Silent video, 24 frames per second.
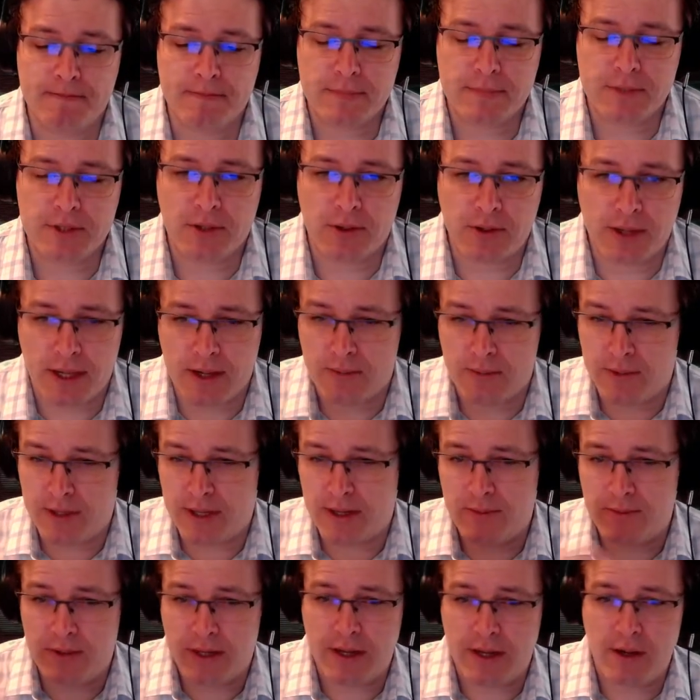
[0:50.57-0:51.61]
So again,
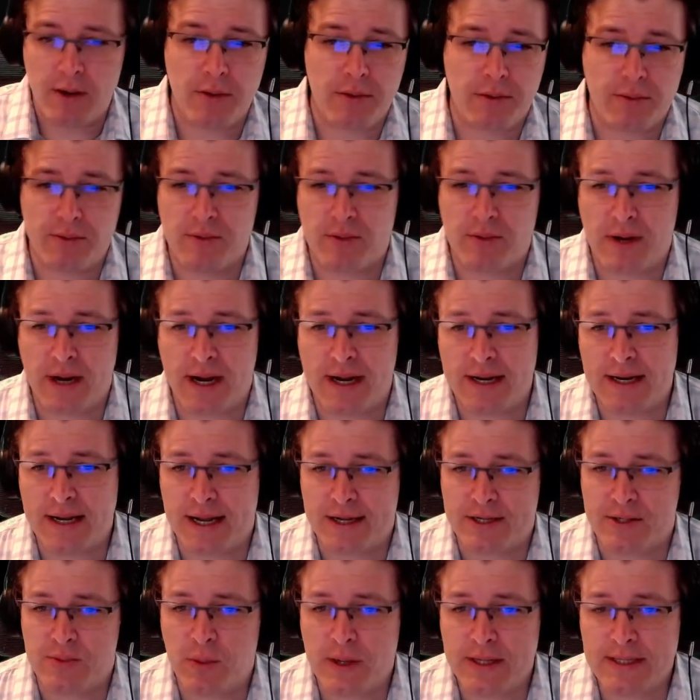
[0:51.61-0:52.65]
we go through kind of
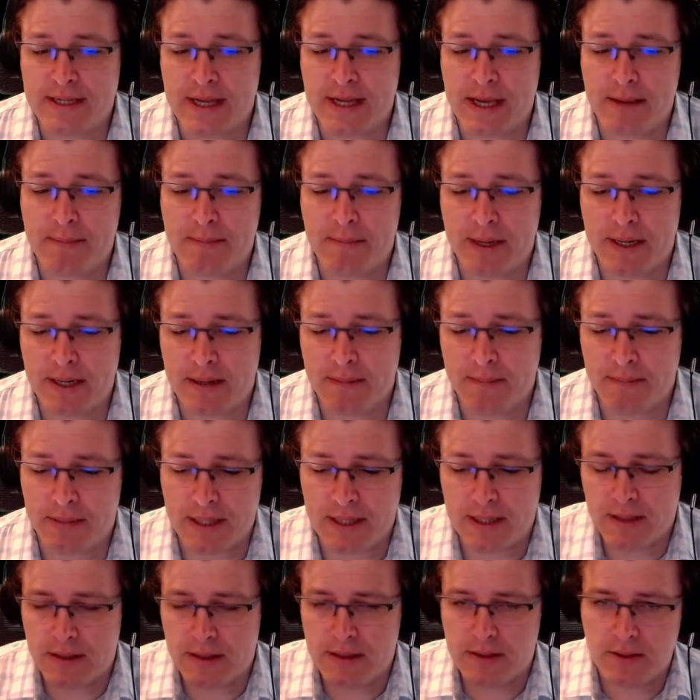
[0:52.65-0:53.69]
next Wednesday, but
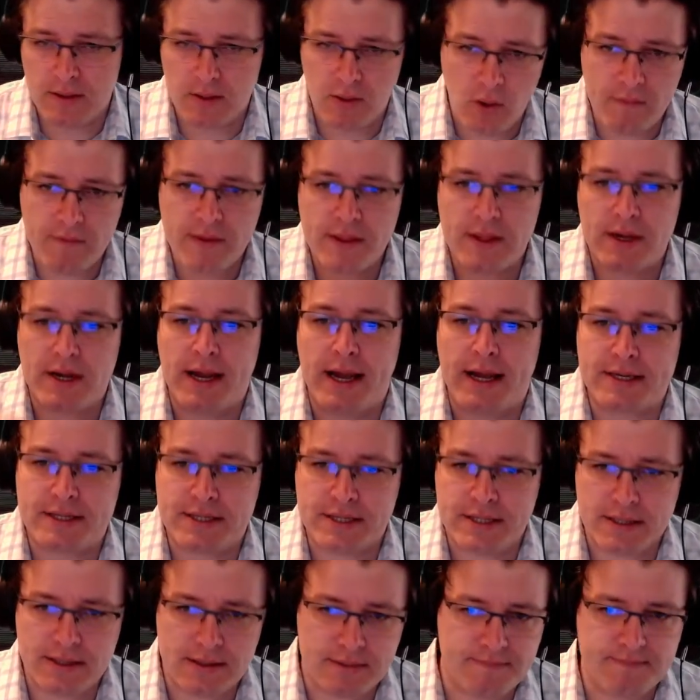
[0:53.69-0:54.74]
over the
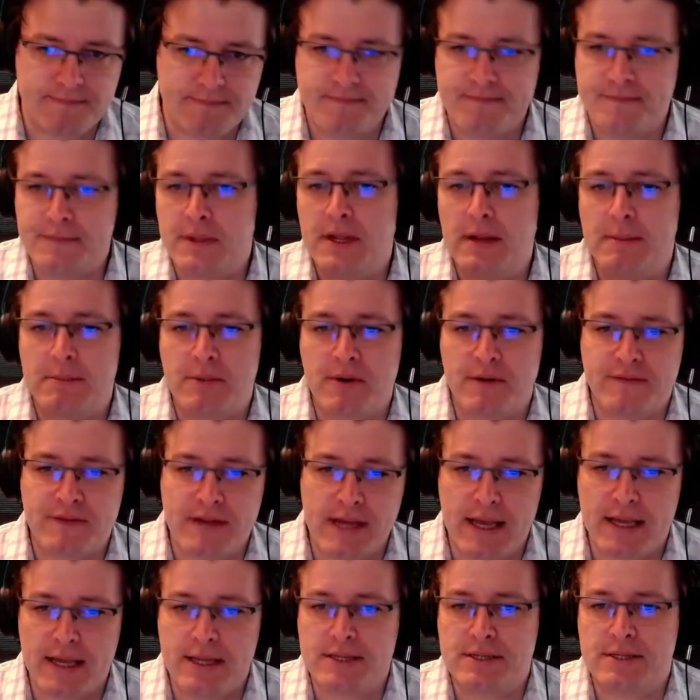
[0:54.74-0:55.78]
next number of
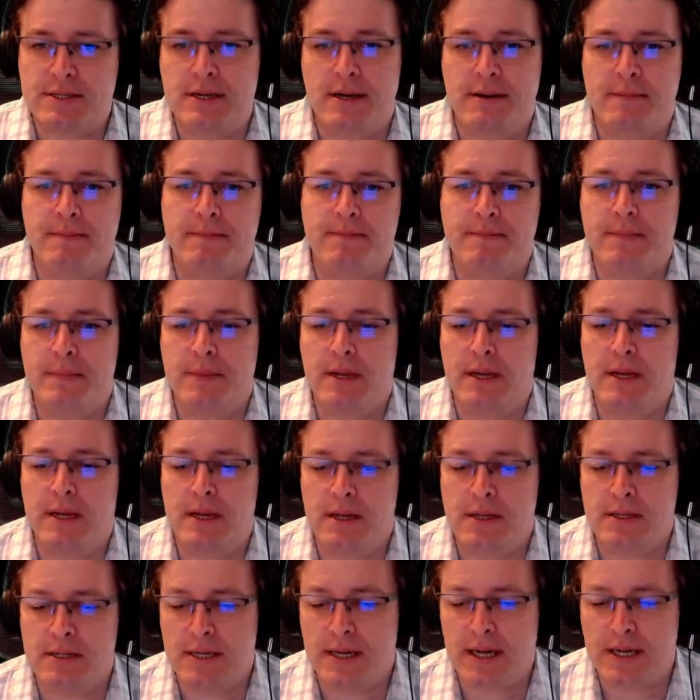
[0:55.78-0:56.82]
days and
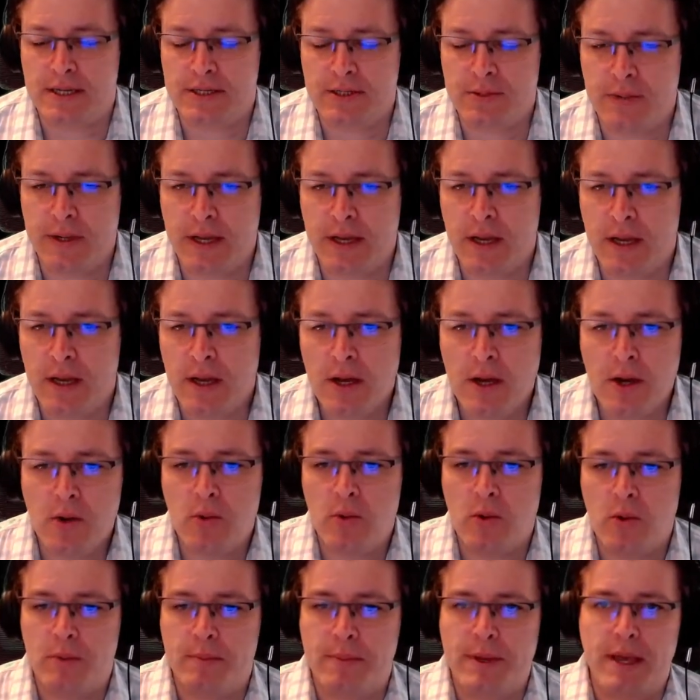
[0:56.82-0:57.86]
into next week,
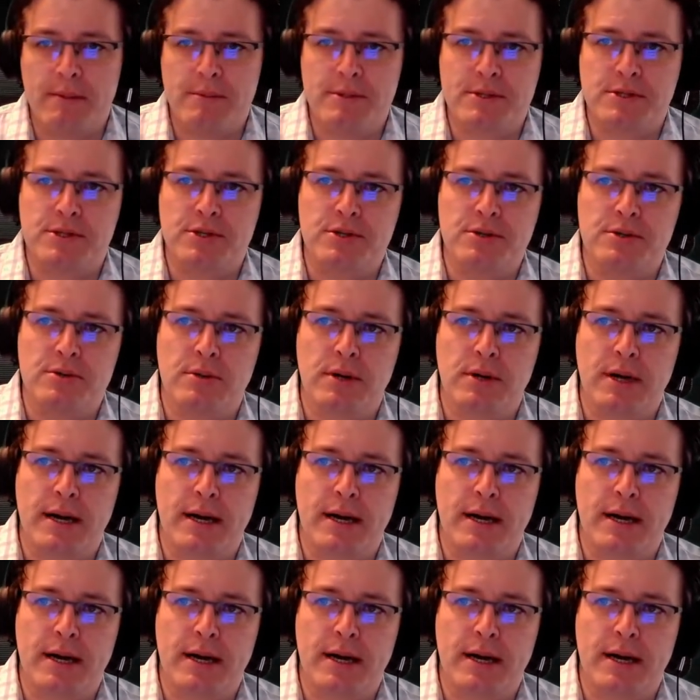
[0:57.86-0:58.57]
we'll be able to